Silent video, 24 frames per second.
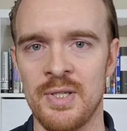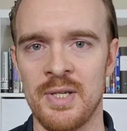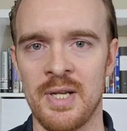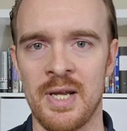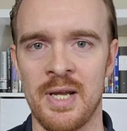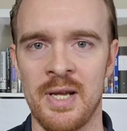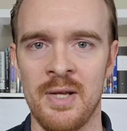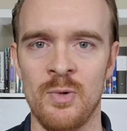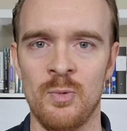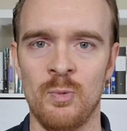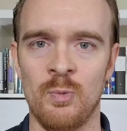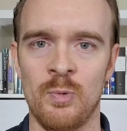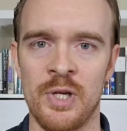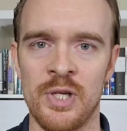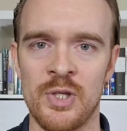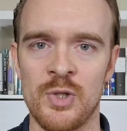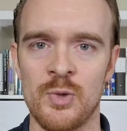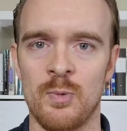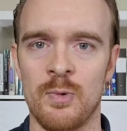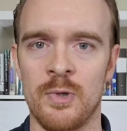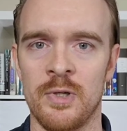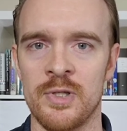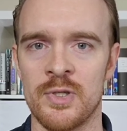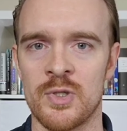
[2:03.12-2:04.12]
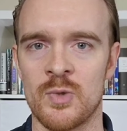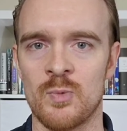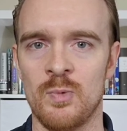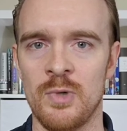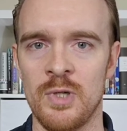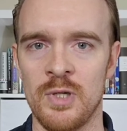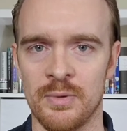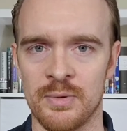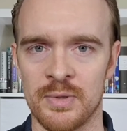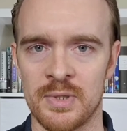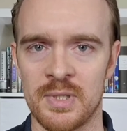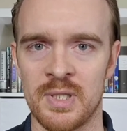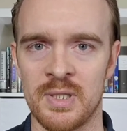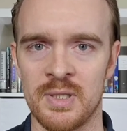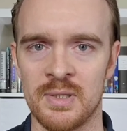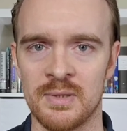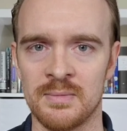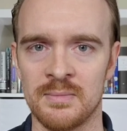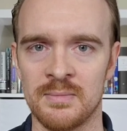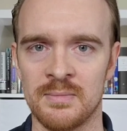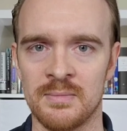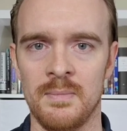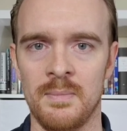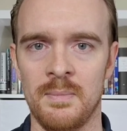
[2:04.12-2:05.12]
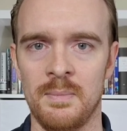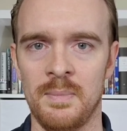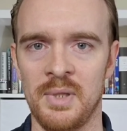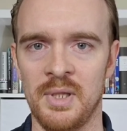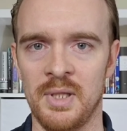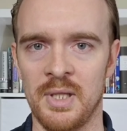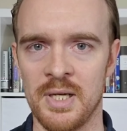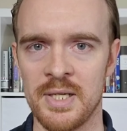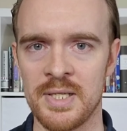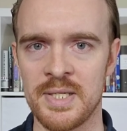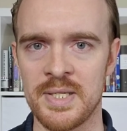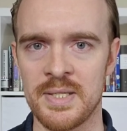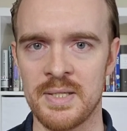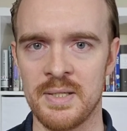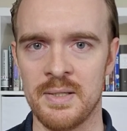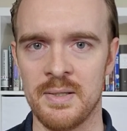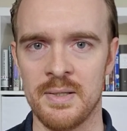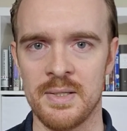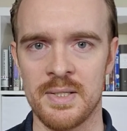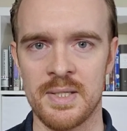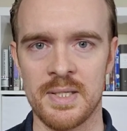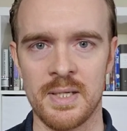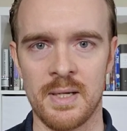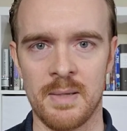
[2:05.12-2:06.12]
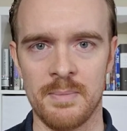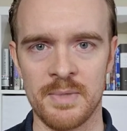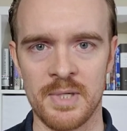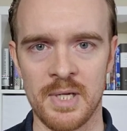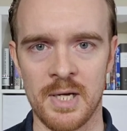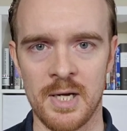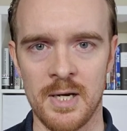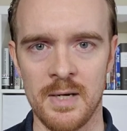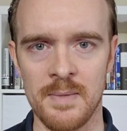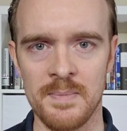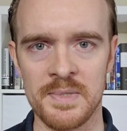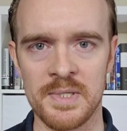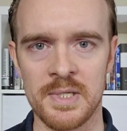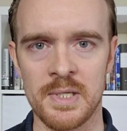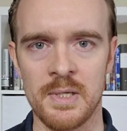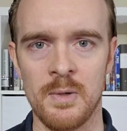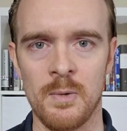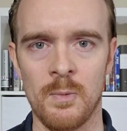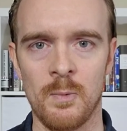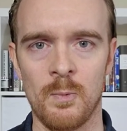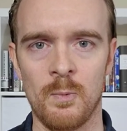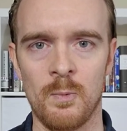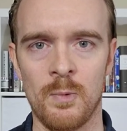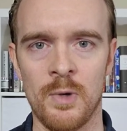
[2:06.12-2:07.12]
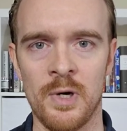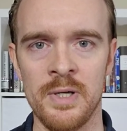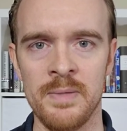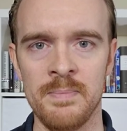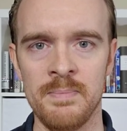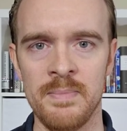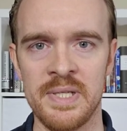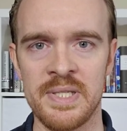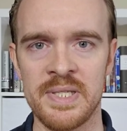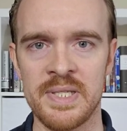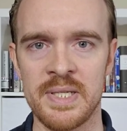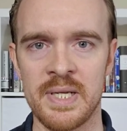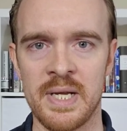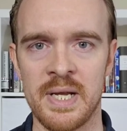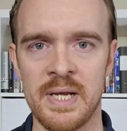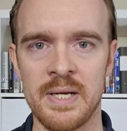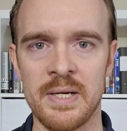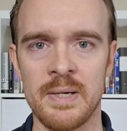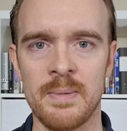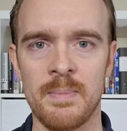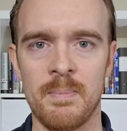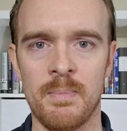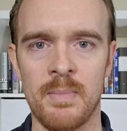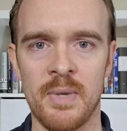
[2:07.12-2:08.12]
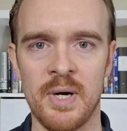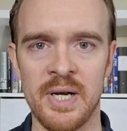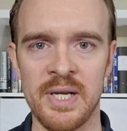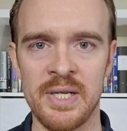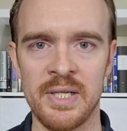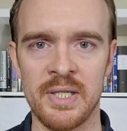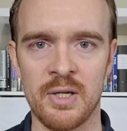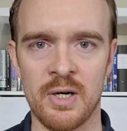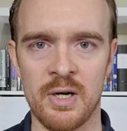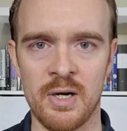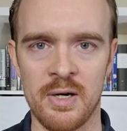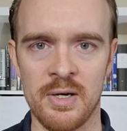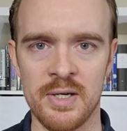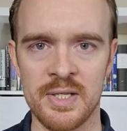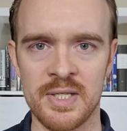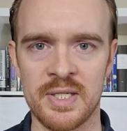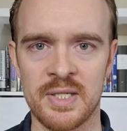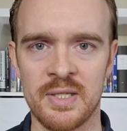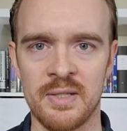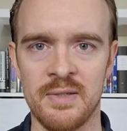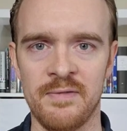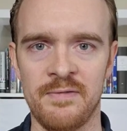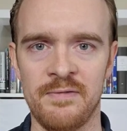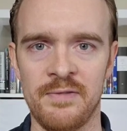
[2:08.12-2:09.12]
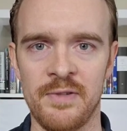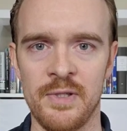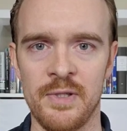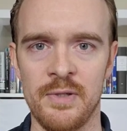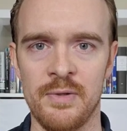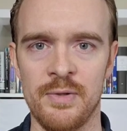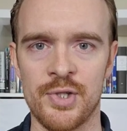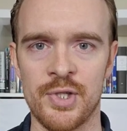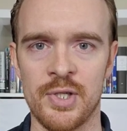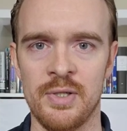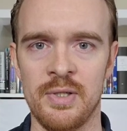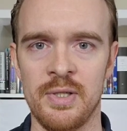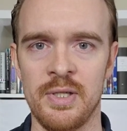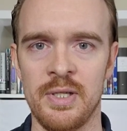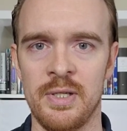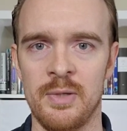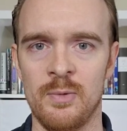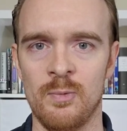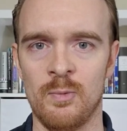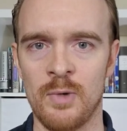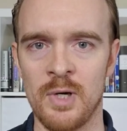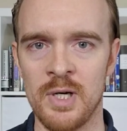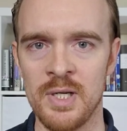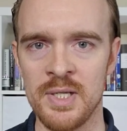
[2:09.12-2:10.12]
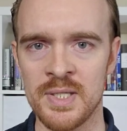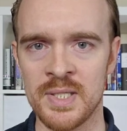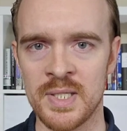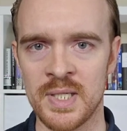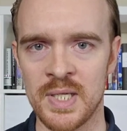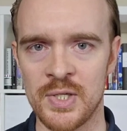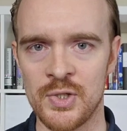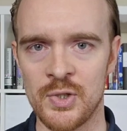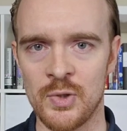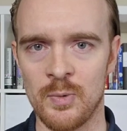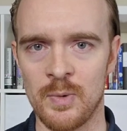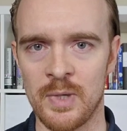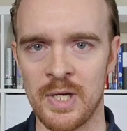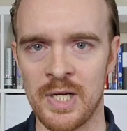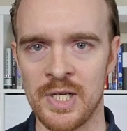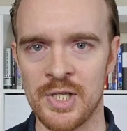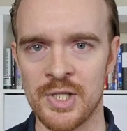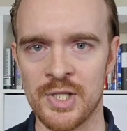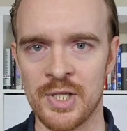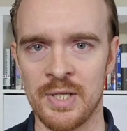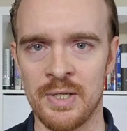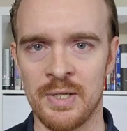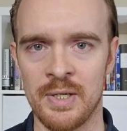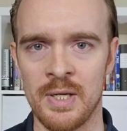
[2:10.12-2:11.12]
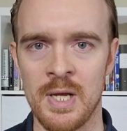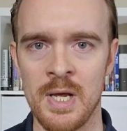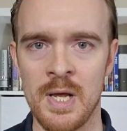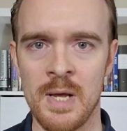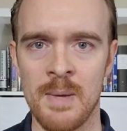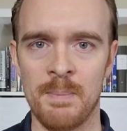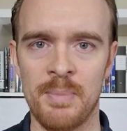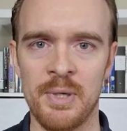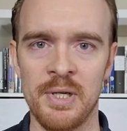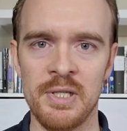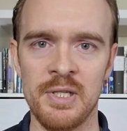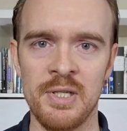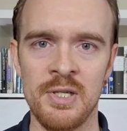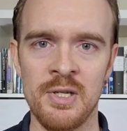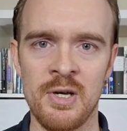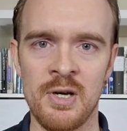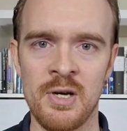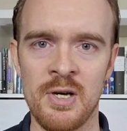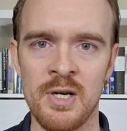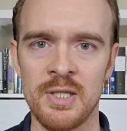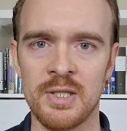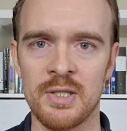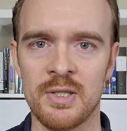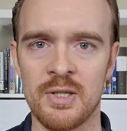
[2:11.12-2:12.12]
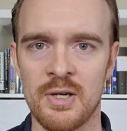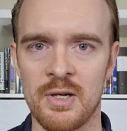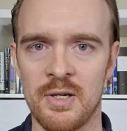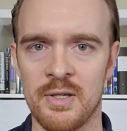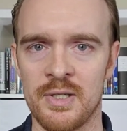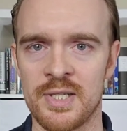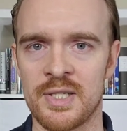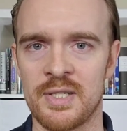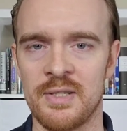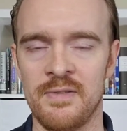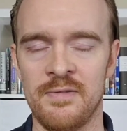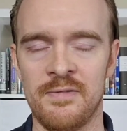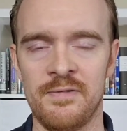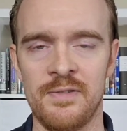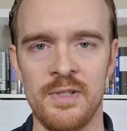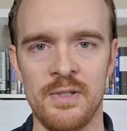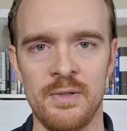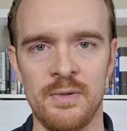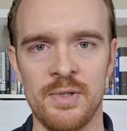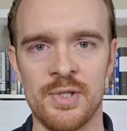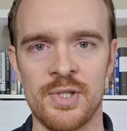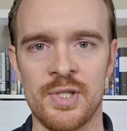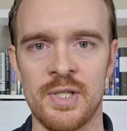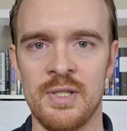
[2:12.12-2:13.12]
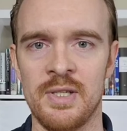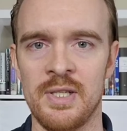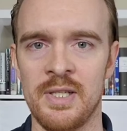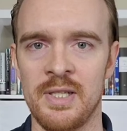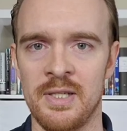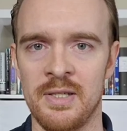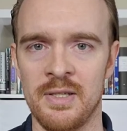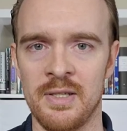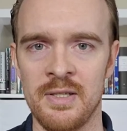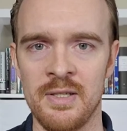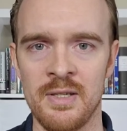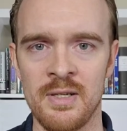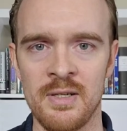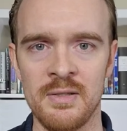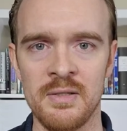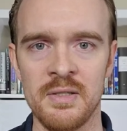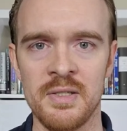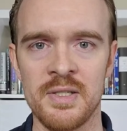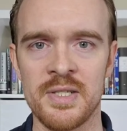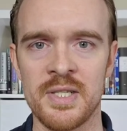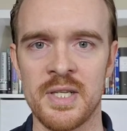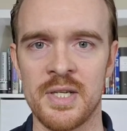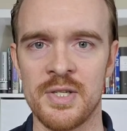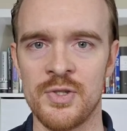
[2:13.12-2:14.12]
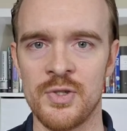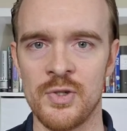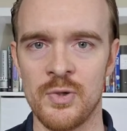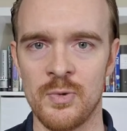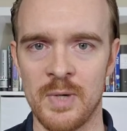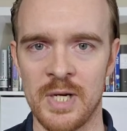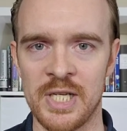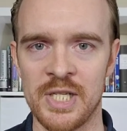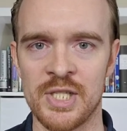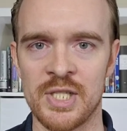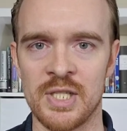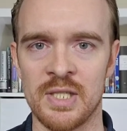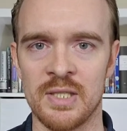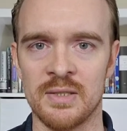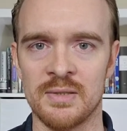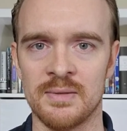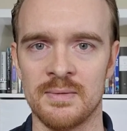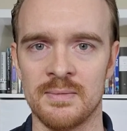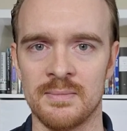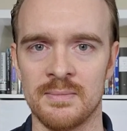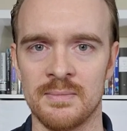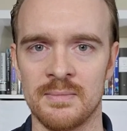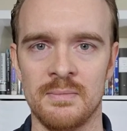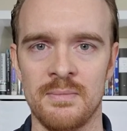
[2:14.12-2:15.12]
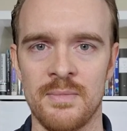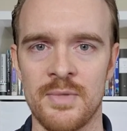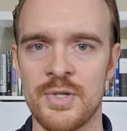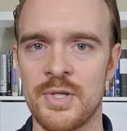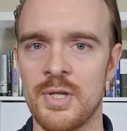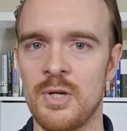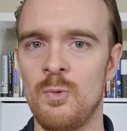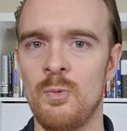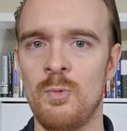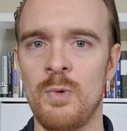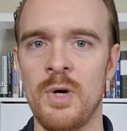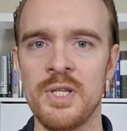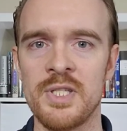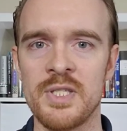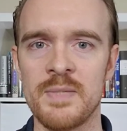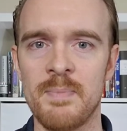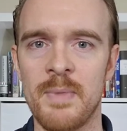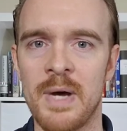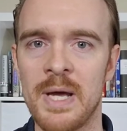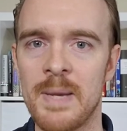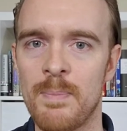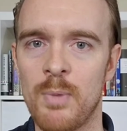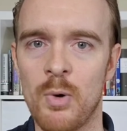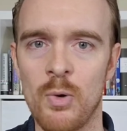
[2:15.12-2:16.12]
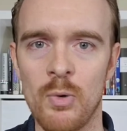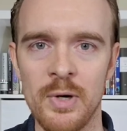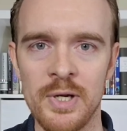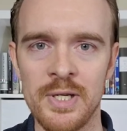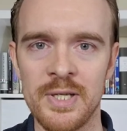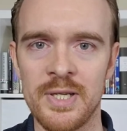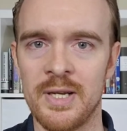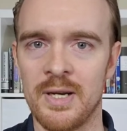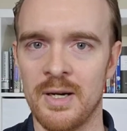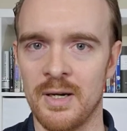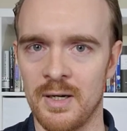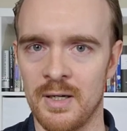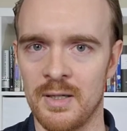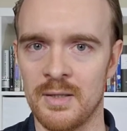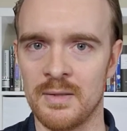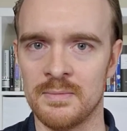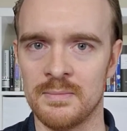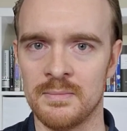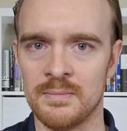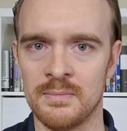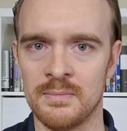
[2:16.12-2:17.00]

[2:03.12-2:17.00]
and which ones won't. Plus, sometimes, one mistake might cause confusion in one situation, but not cause confusion in another situation. So what's my point here?